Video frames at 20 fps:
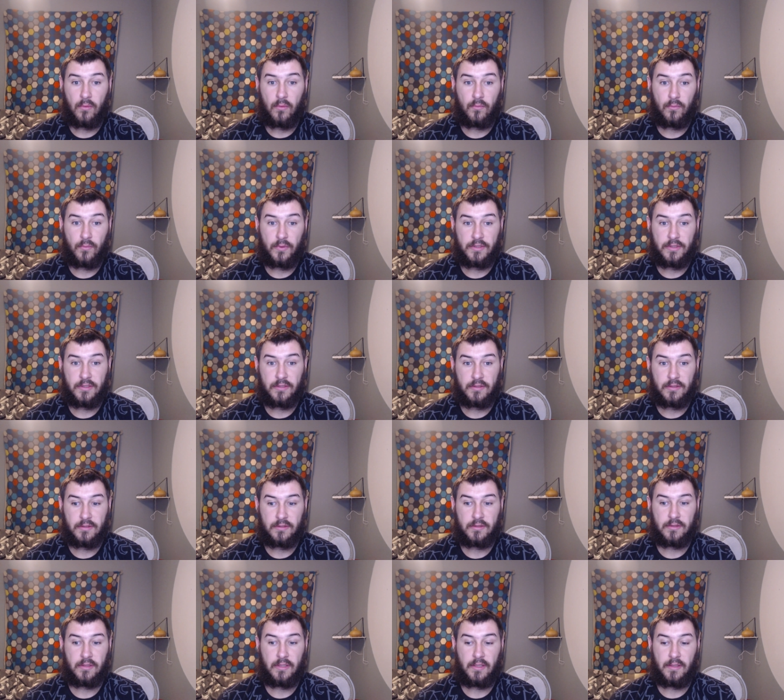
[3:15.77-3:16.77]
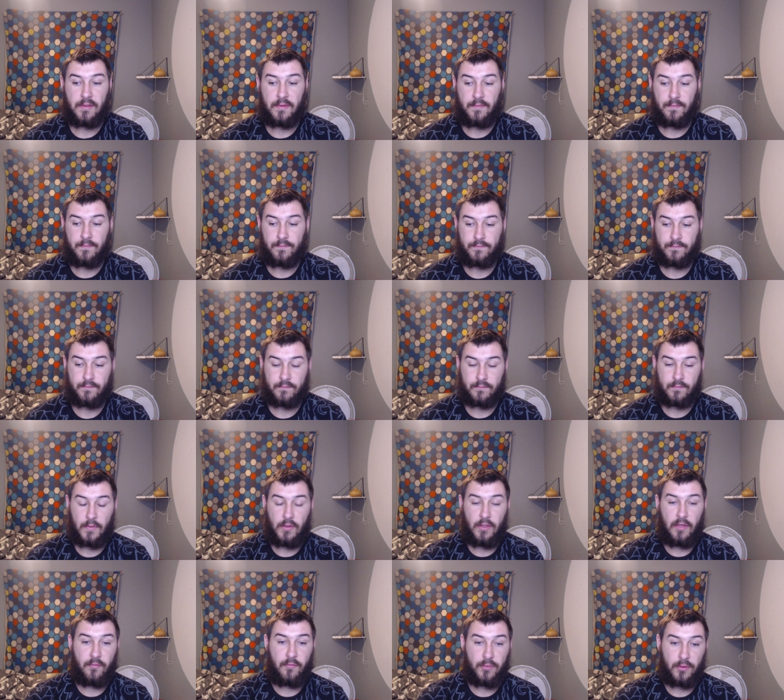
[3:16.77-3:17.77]
which is, yeah,
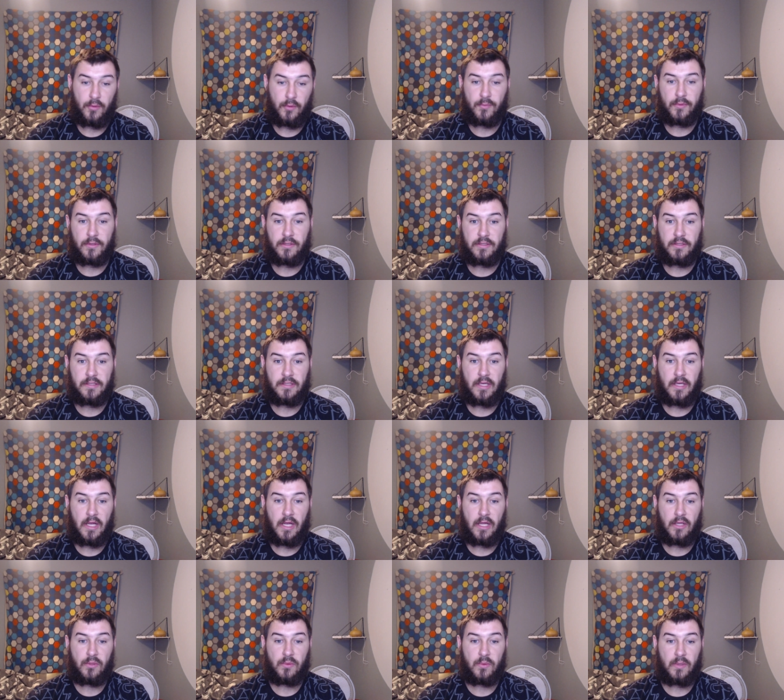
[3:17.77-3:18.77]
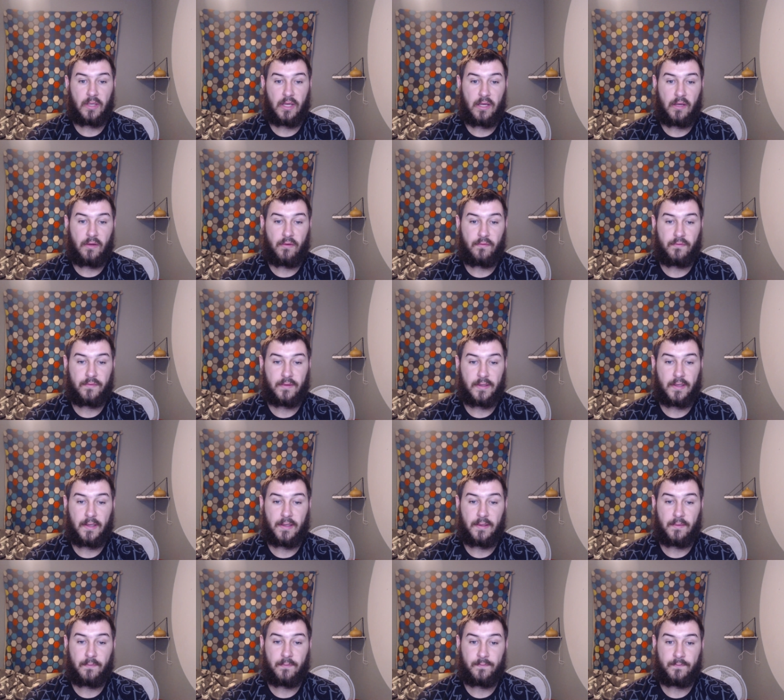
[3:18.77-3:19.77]
you have Blue Bridge and you have
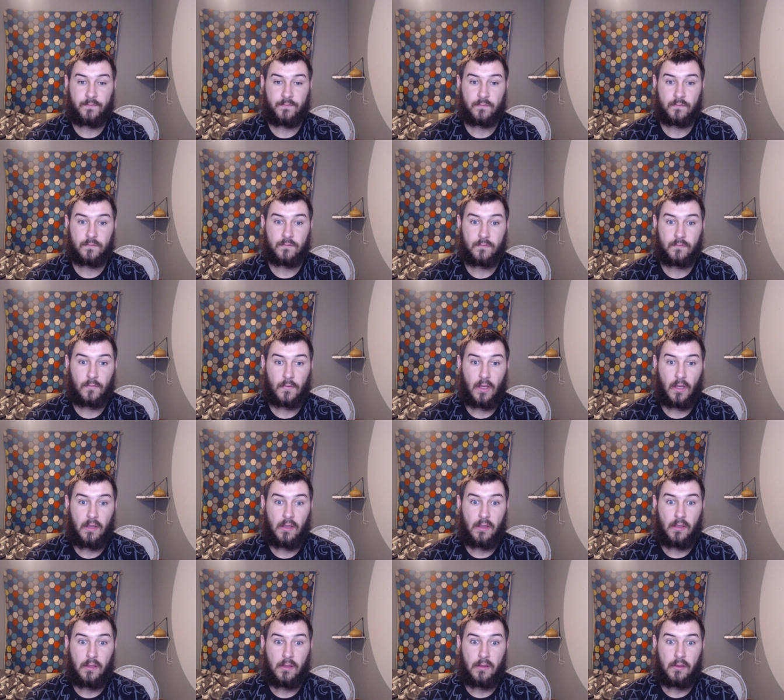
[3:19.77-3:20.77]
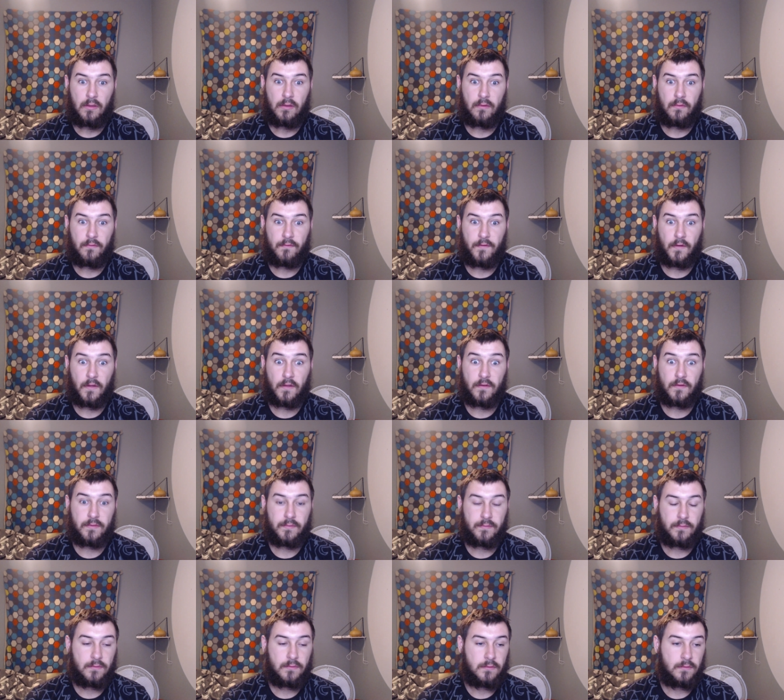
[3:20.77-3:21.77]
um, Fuller's.
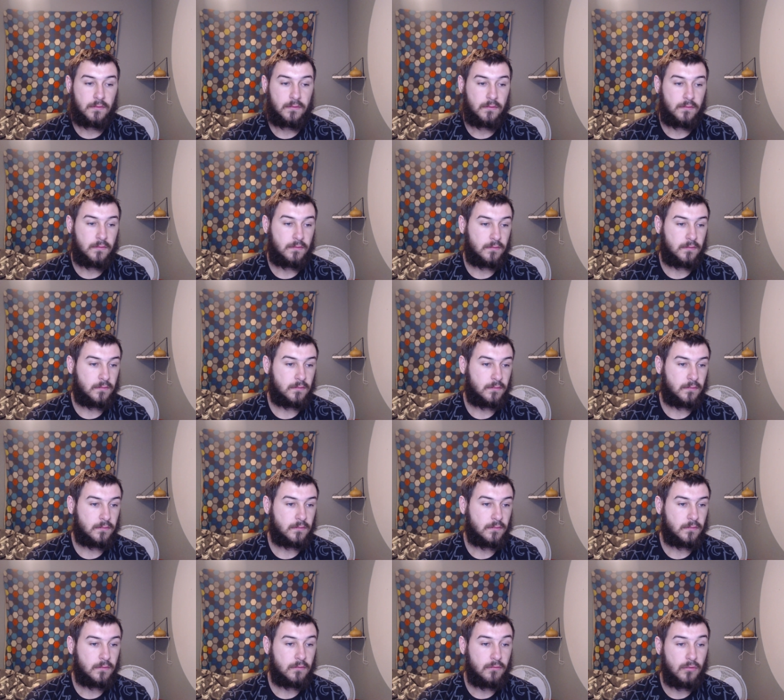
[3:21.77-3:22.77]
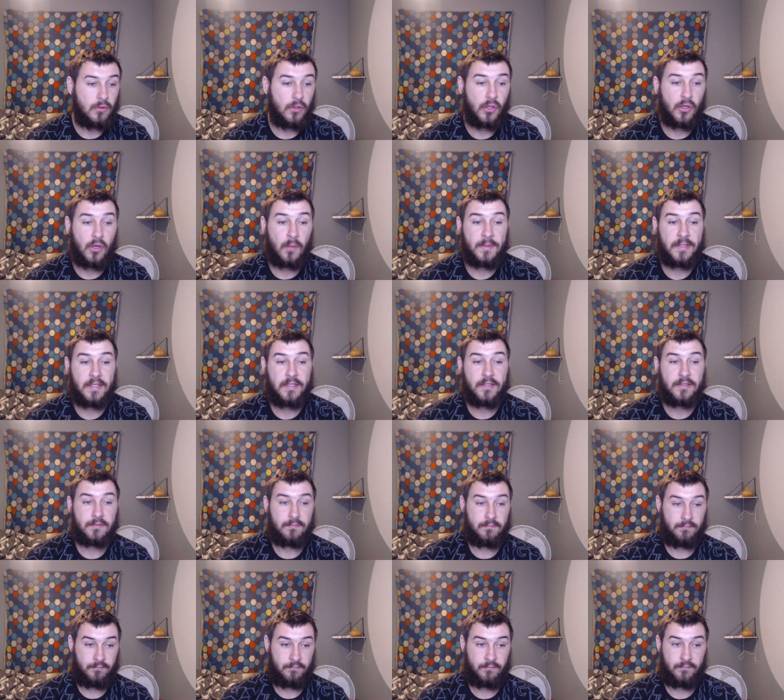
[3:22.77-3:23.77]
Accommodation.